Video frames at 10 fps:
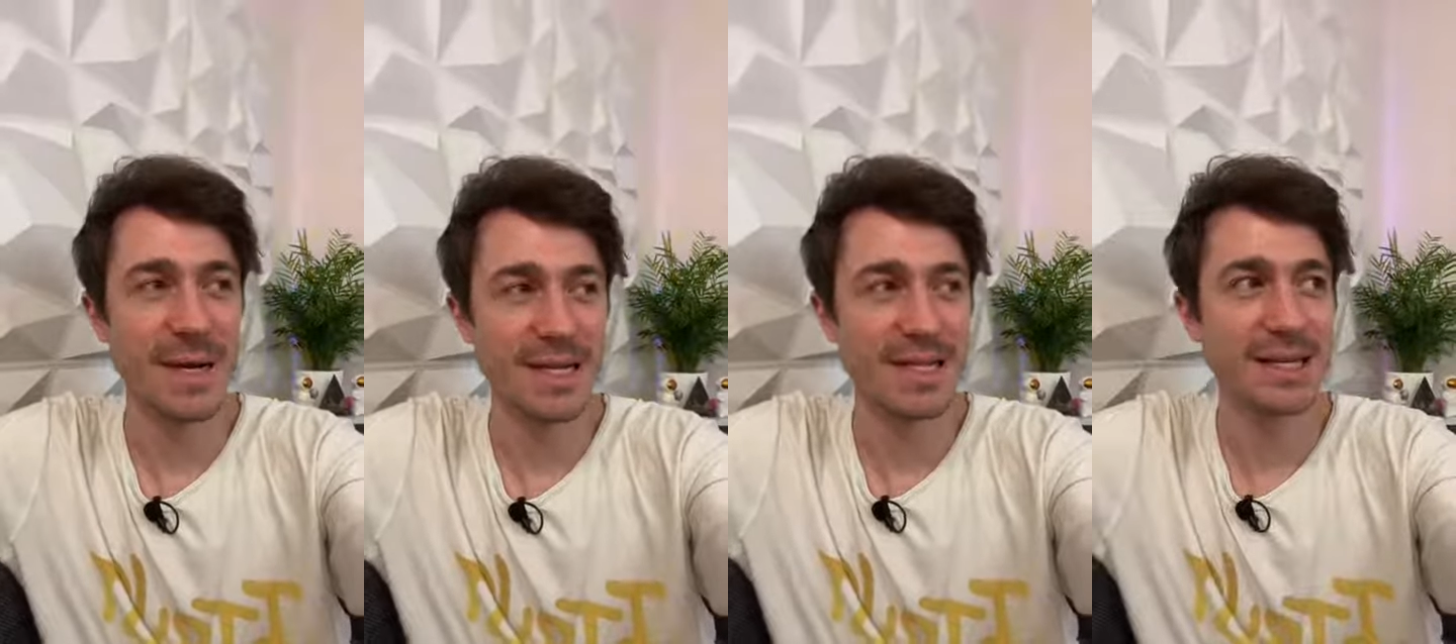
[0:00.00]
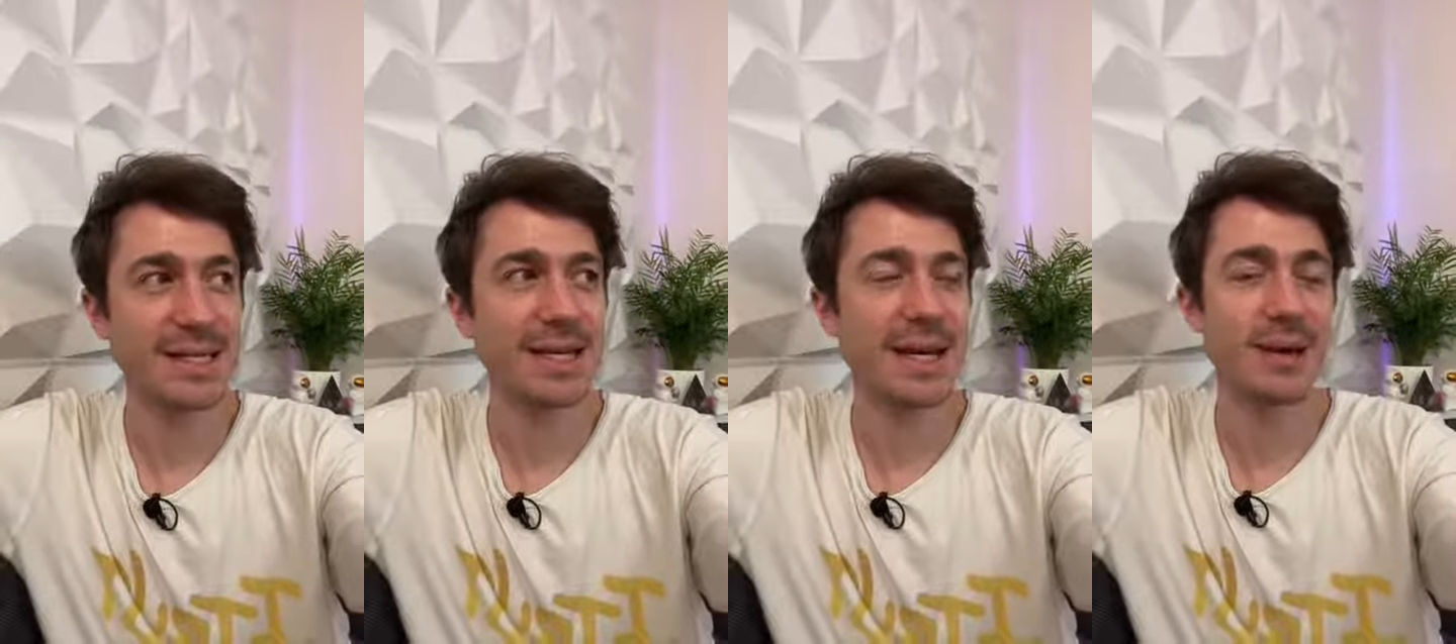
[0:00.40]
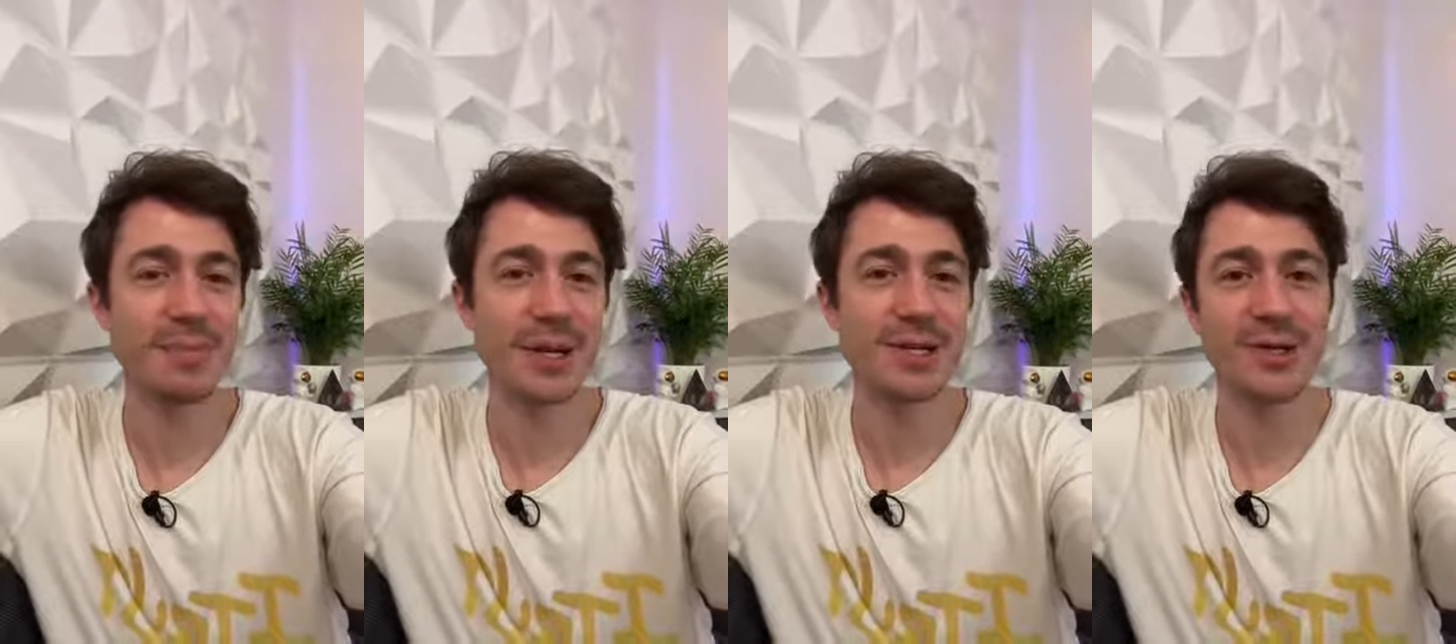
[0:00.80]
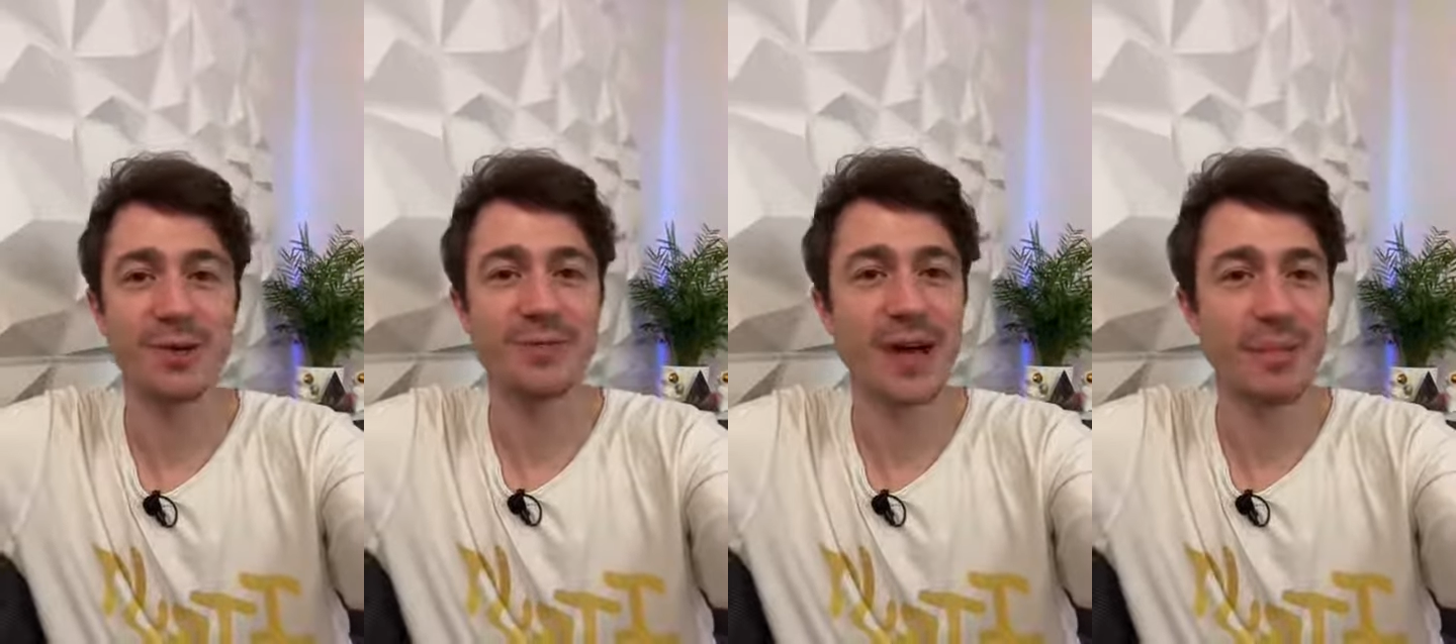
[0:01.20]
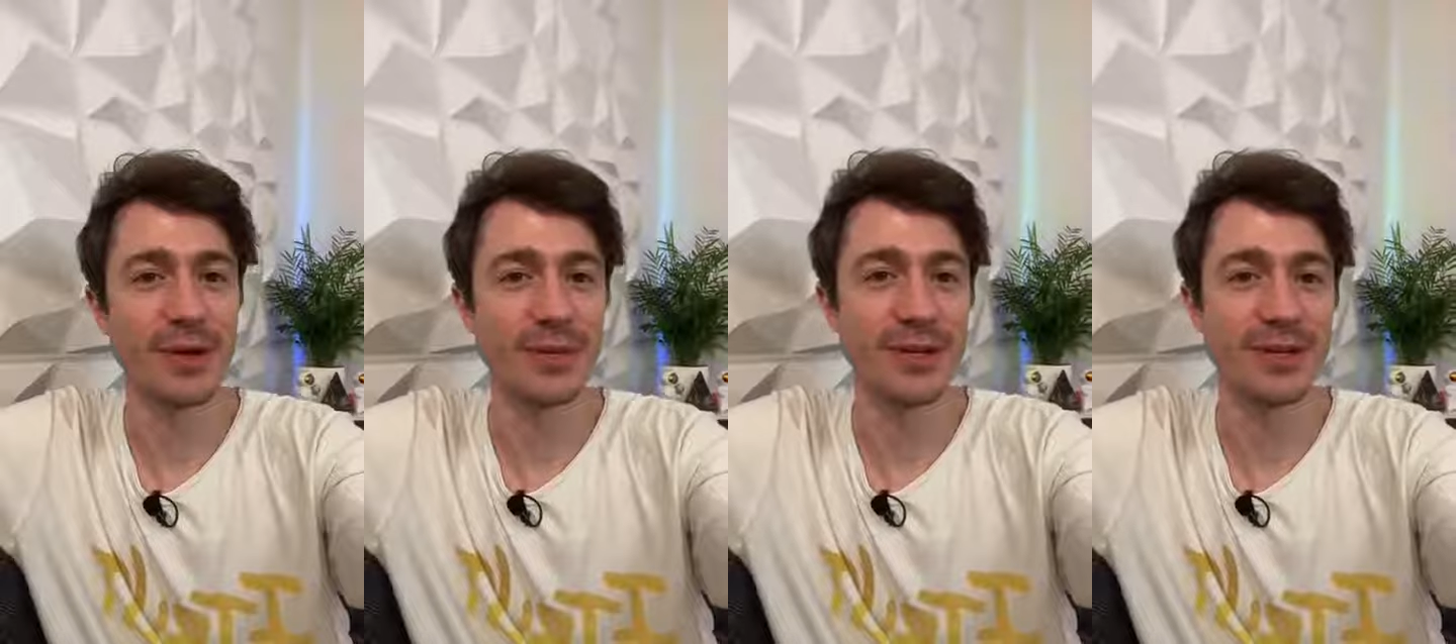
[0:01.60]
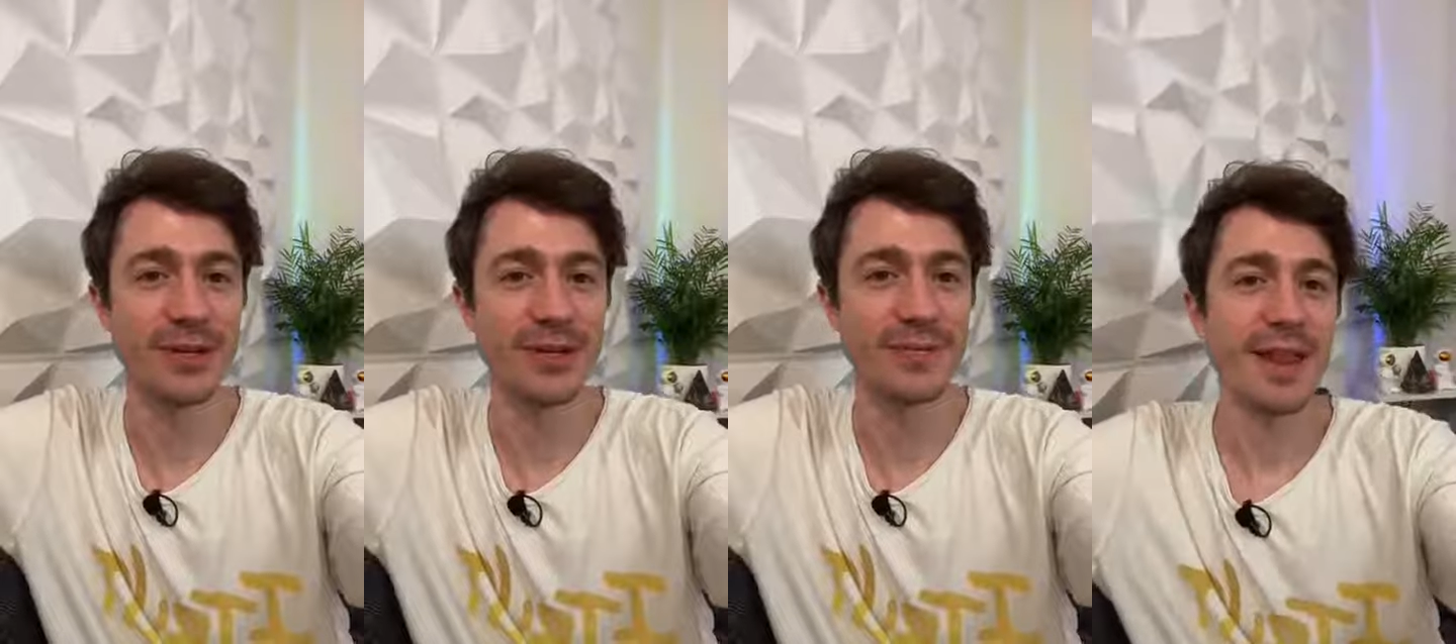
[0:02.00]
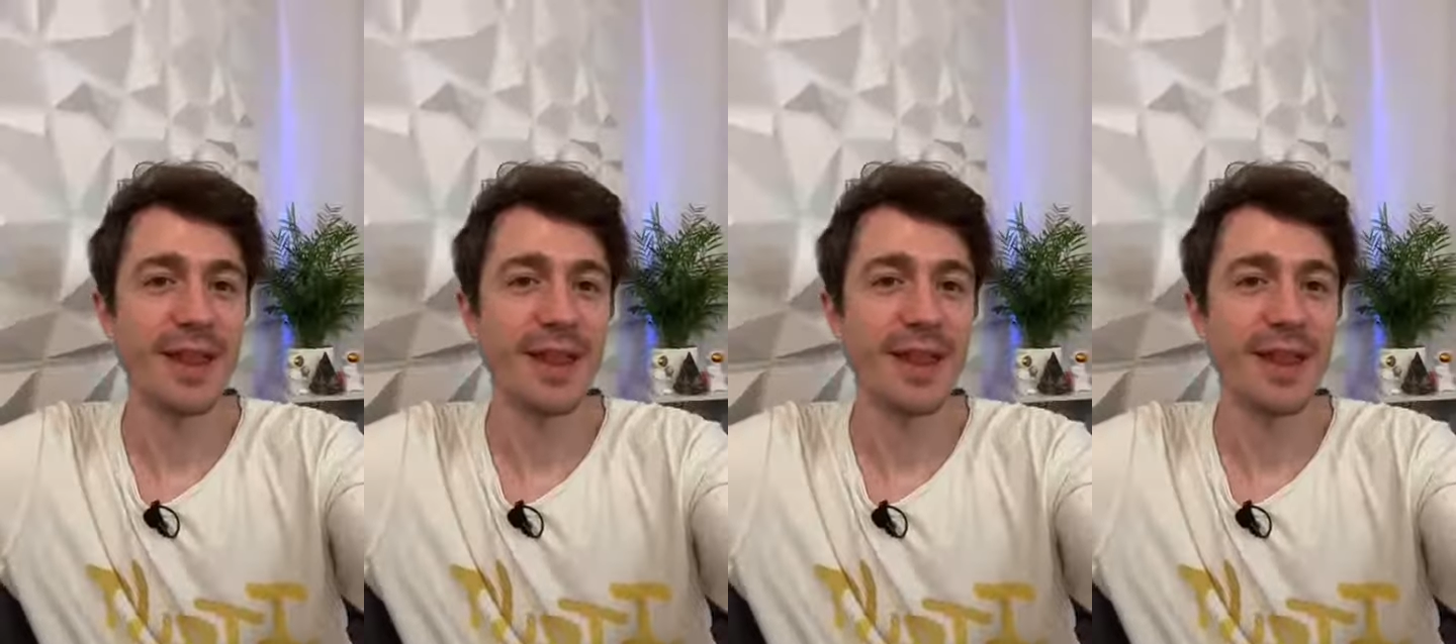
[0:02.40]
Basically like a big soul family reunion.